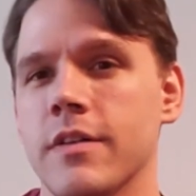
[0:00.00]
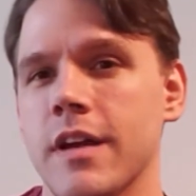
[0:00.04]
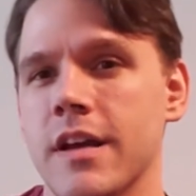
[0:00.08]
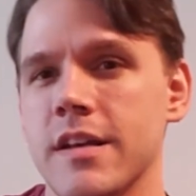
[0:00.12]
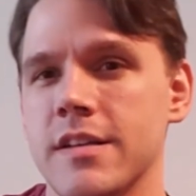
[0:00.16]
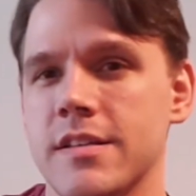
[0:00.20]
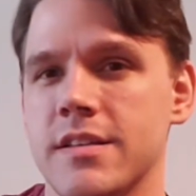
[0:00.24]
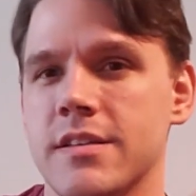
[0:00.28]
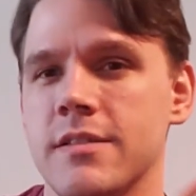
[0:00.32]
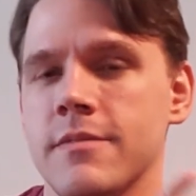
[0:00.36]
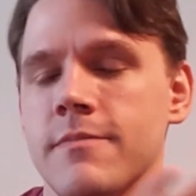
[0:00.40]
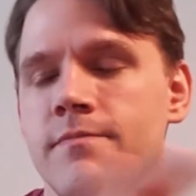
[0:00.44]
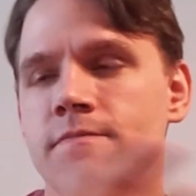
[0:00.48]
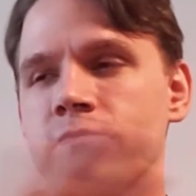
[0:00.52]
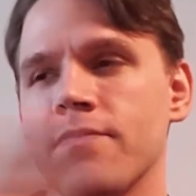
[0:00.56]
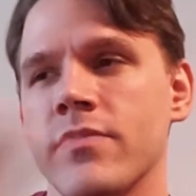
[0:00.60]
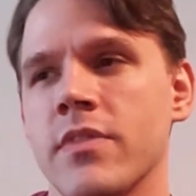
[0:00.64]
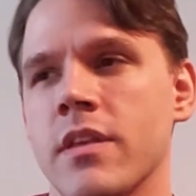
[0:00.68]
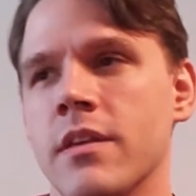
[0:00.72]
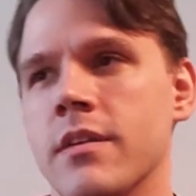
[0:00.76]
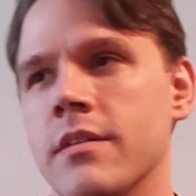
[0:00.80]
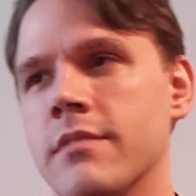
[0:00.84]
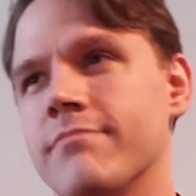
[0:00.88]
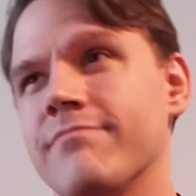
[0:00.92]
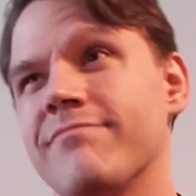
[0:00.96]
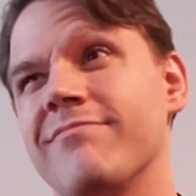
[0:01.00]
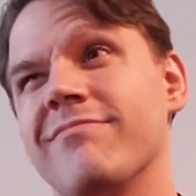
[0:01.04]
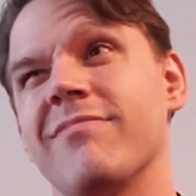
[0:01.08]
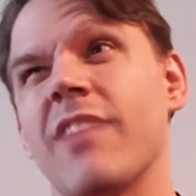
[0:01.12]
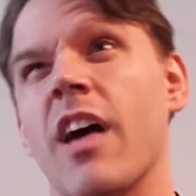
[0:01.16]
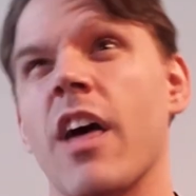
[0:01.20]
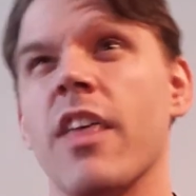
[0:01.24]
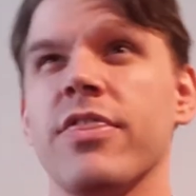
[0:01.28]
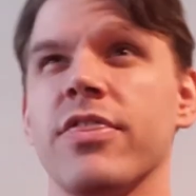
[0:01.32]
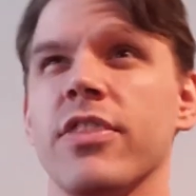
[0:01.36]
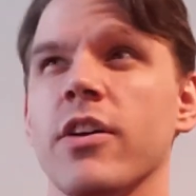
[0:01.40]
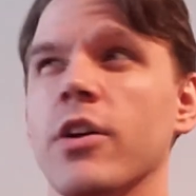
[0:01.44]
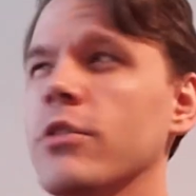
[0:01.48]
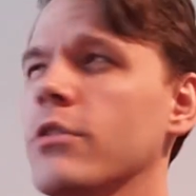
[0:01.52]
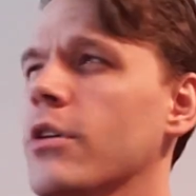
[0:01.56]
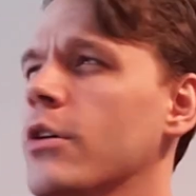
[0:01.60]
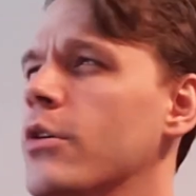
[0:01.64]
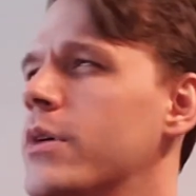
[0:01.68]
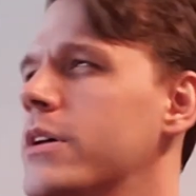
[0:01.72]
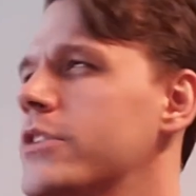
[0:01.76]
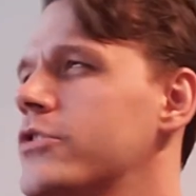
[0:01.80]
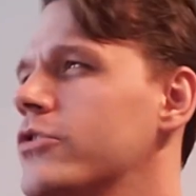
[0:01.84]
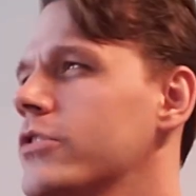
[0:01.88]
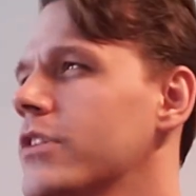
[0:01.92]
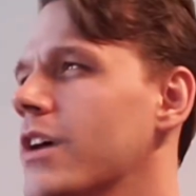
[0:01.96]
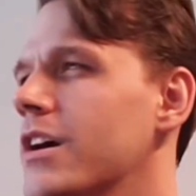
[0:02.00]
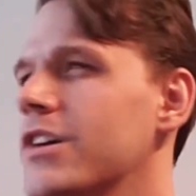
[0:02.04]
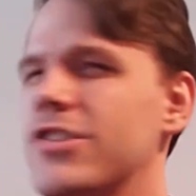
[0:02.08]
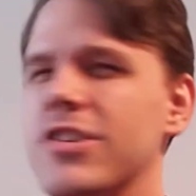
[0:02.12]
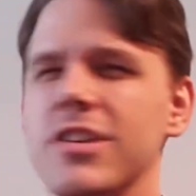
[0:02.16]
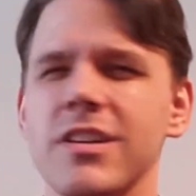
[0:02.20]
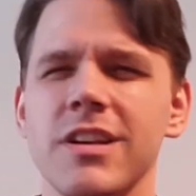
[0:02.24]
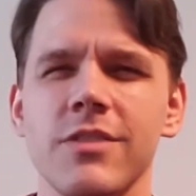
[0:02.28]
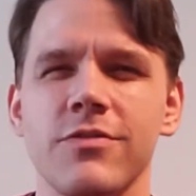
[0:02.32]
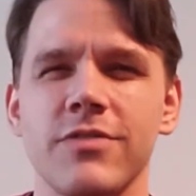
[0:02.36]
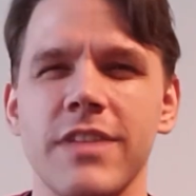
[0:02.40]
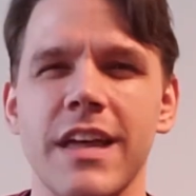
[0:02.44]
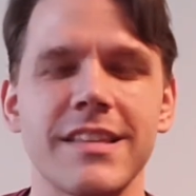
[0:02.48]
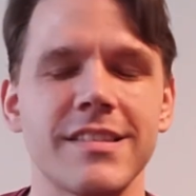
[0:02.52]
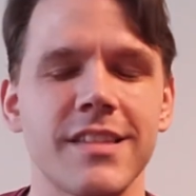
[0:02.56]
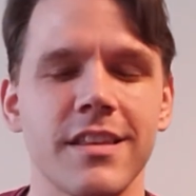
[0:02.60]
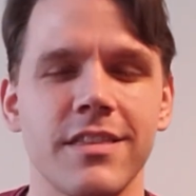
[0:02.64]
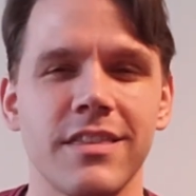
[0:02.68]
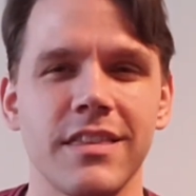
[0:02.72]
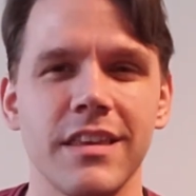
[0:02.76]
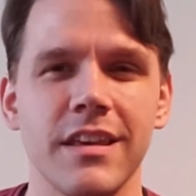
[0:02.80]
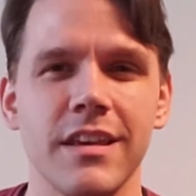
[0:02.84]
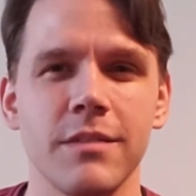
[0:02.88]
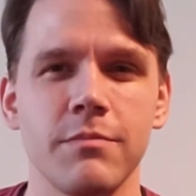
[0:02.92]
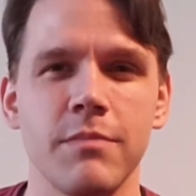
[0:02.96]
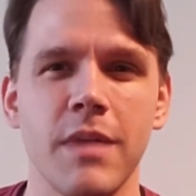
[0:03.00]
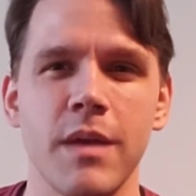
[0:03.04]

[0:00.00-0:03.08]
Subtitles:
a thorough introduction, if that's a thing.